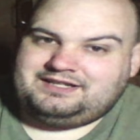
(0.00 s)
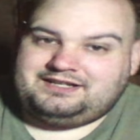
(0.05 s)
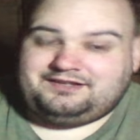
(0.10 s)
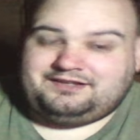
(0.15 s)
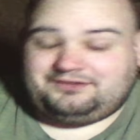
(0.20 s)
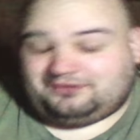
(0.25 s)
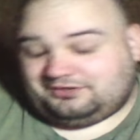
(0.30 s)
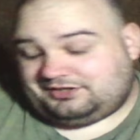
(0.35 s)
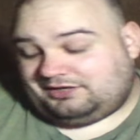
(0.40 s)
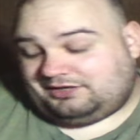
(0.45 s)

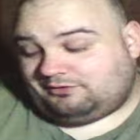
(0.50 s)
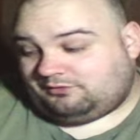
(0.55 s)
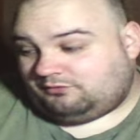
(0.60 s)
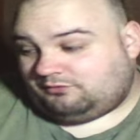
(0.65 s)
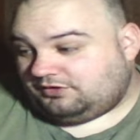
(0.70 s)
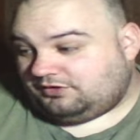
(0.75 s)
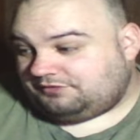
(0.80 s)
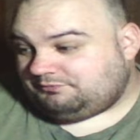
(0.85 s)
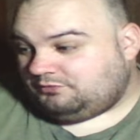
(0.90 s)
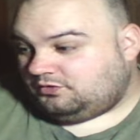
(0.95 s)
Thought they were
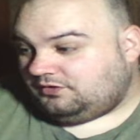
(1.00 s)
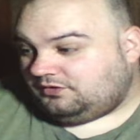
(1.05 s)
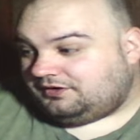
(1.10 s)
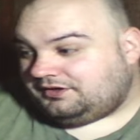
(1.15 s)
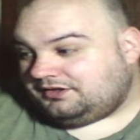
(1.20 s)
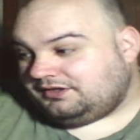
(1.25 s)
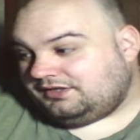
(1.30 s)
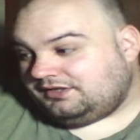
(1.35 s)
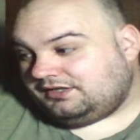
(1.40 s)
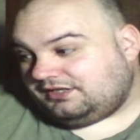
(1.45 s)
worth more.
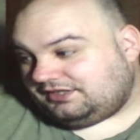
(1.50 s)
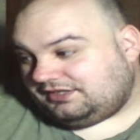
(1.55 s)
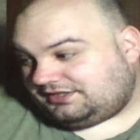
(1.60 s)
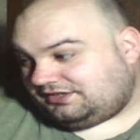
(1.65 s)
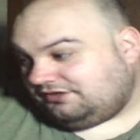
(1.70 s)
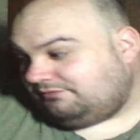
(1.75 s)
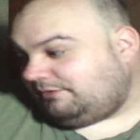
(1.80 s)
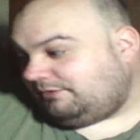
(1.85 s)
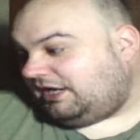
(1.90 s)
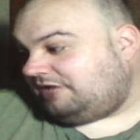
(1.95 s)
Still
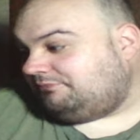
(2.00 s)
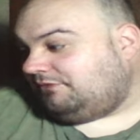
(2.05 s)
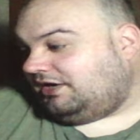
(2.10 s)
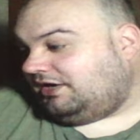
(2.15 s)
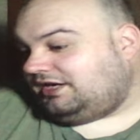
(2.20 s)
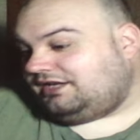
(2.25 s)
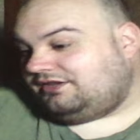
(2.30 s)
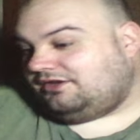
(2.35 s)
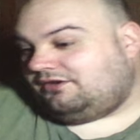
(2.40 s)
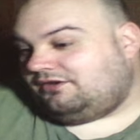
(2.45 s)
made money
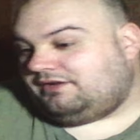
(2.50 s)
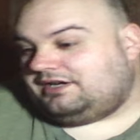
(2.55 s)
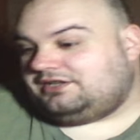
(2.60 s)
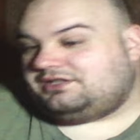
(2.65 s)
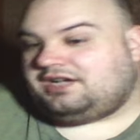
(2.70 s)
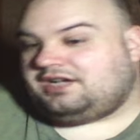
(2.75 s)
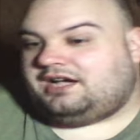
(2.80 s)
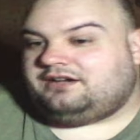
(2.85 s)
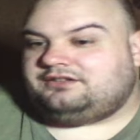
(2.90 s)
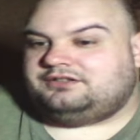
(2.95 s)
though at
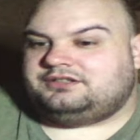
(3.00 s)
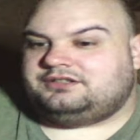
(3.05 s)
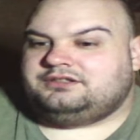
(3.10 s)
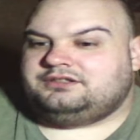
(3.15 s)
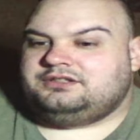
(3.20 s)
$1.